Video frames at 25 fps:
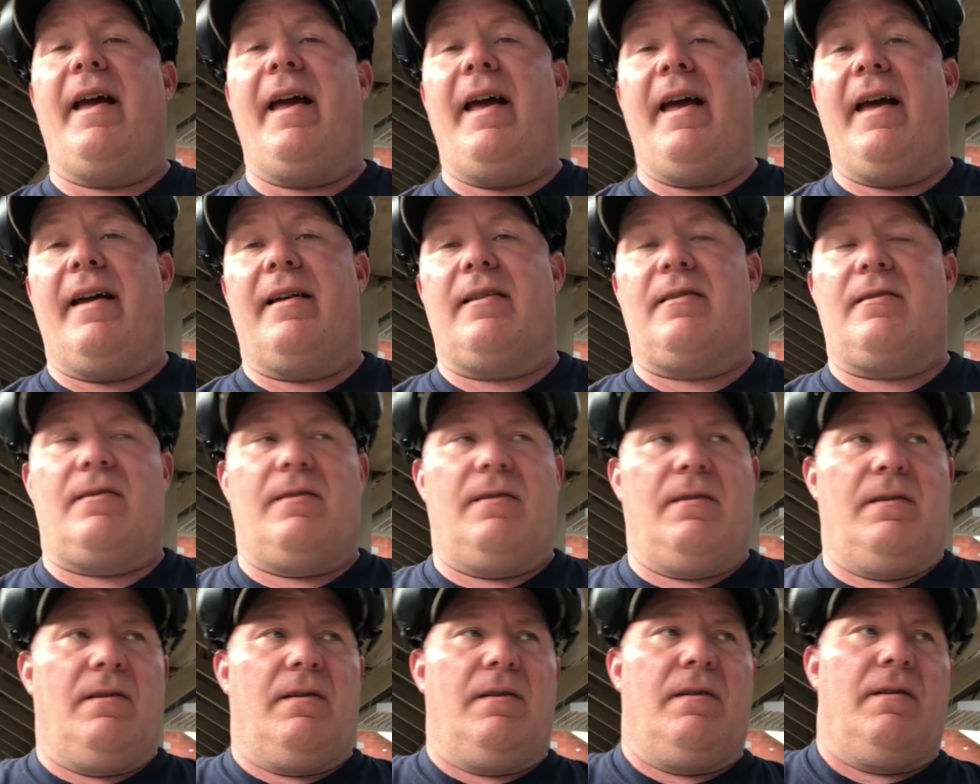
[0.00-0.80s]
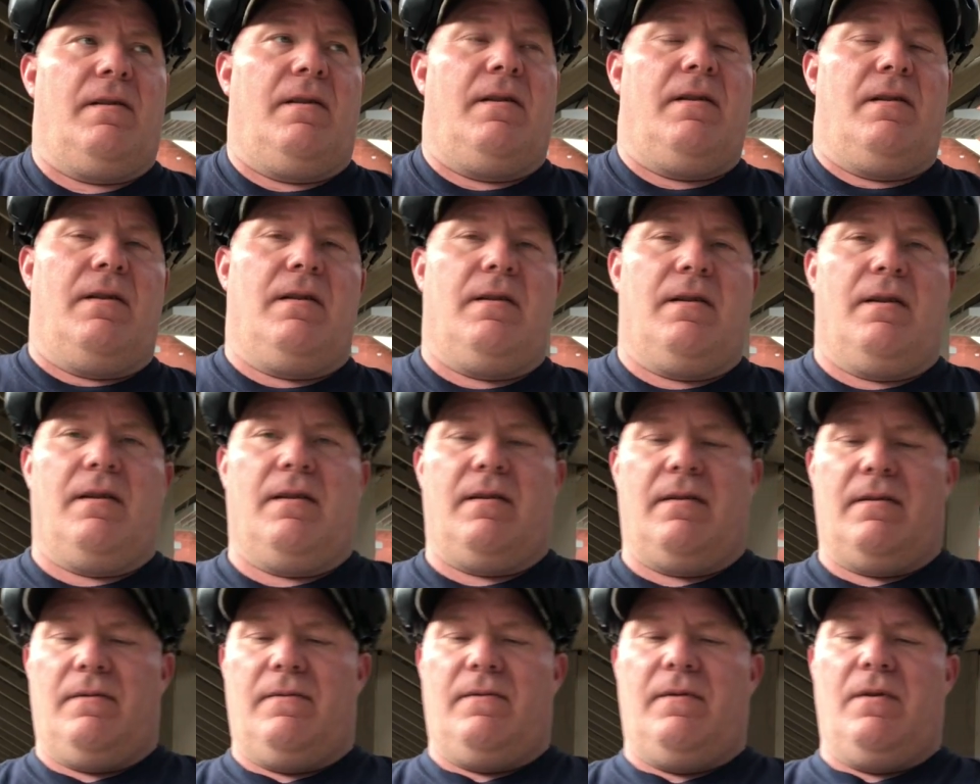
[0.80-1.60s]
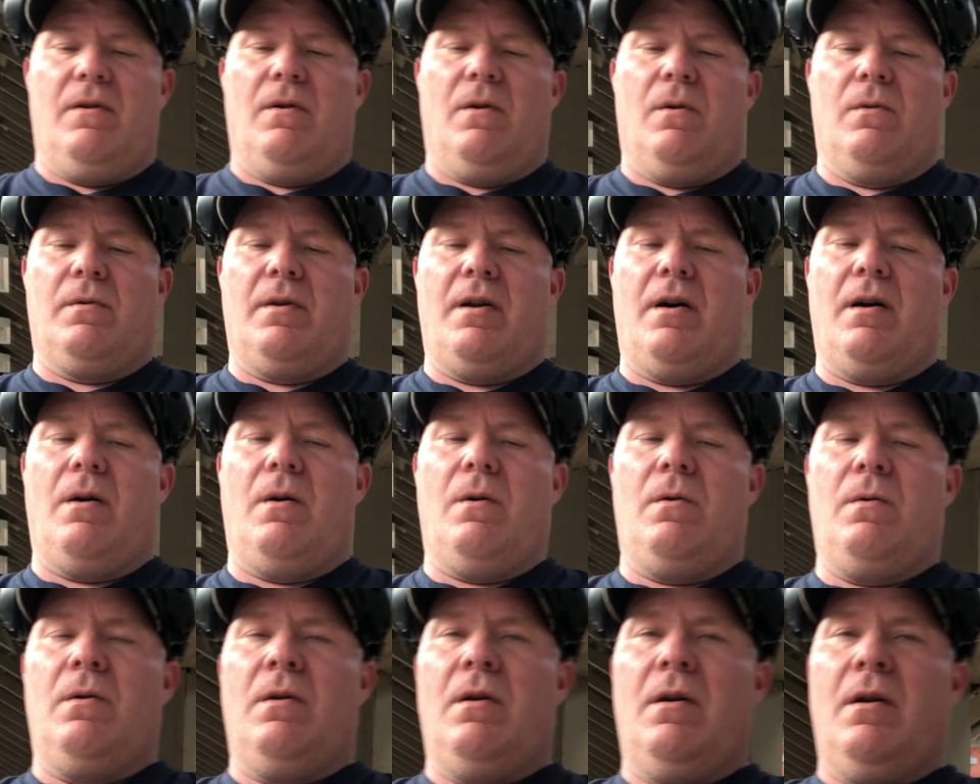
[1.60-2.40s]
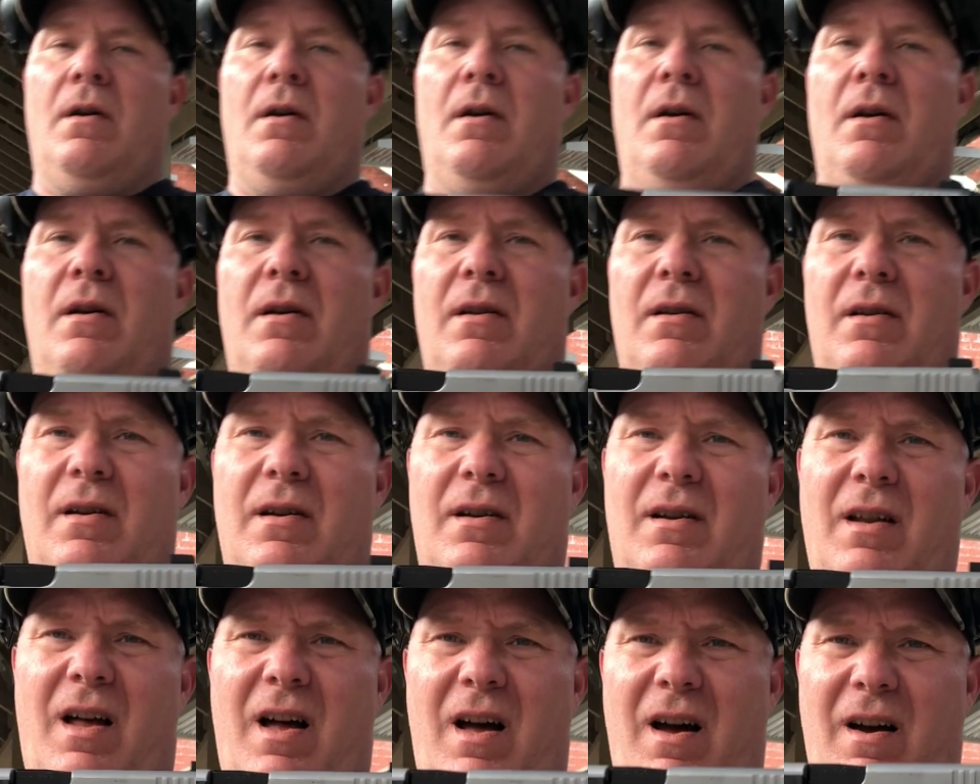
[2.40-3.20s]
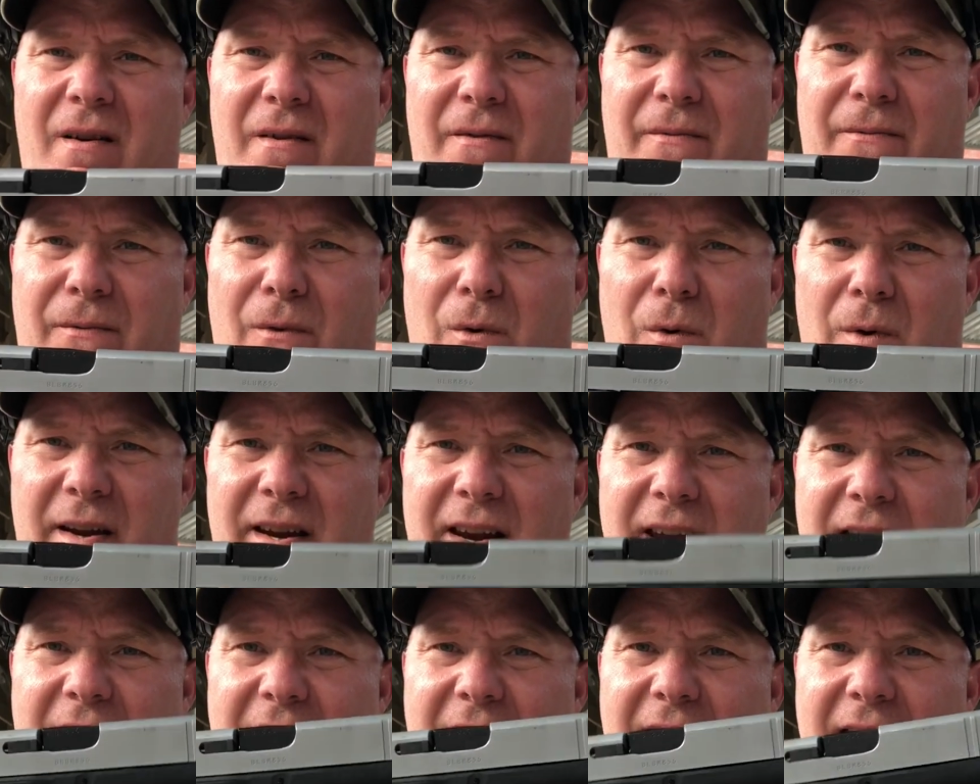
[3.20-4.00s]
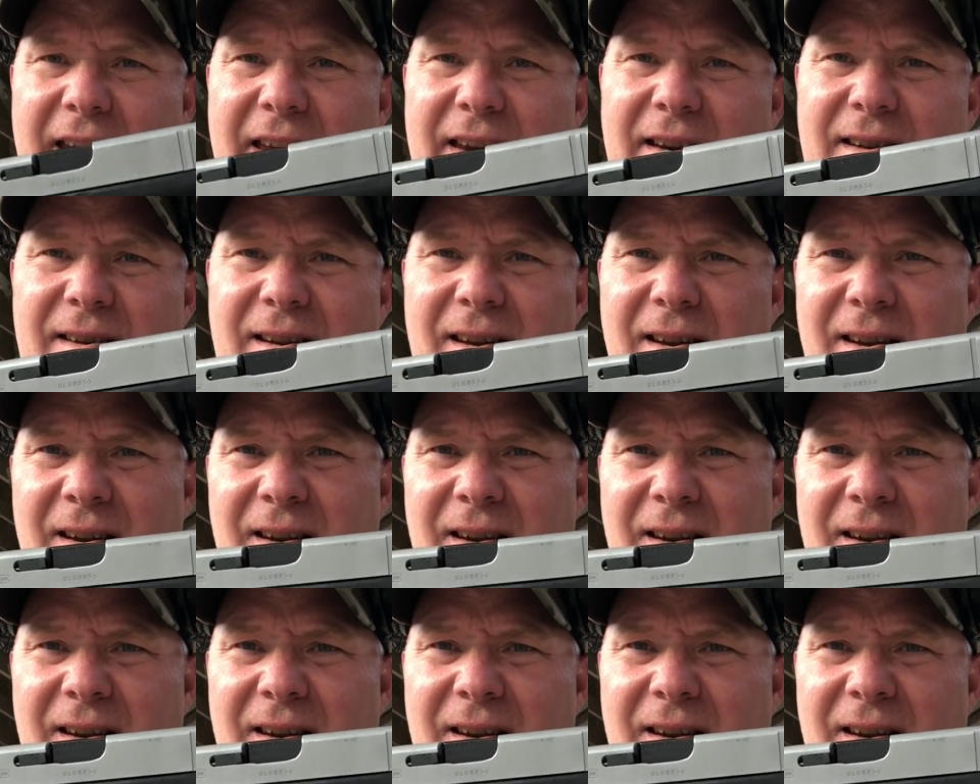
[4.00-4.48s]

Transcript: If you don't know, the Glock 48